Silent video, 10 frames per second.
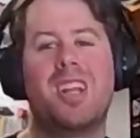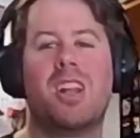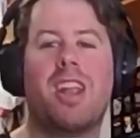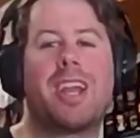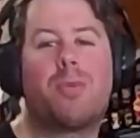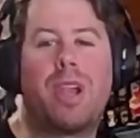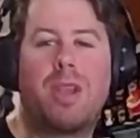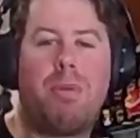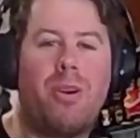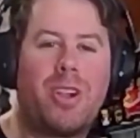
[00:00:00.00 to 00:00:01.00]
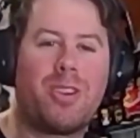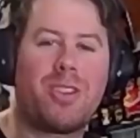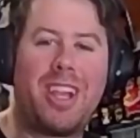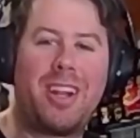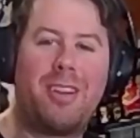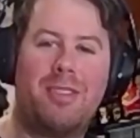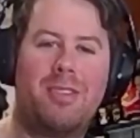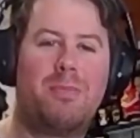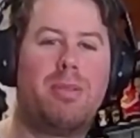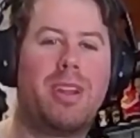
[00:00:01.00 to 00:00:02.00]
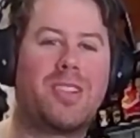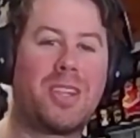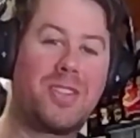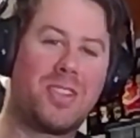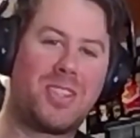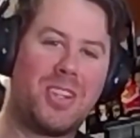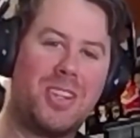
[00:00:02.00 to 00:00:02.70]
lightweight polyurethane plates existed.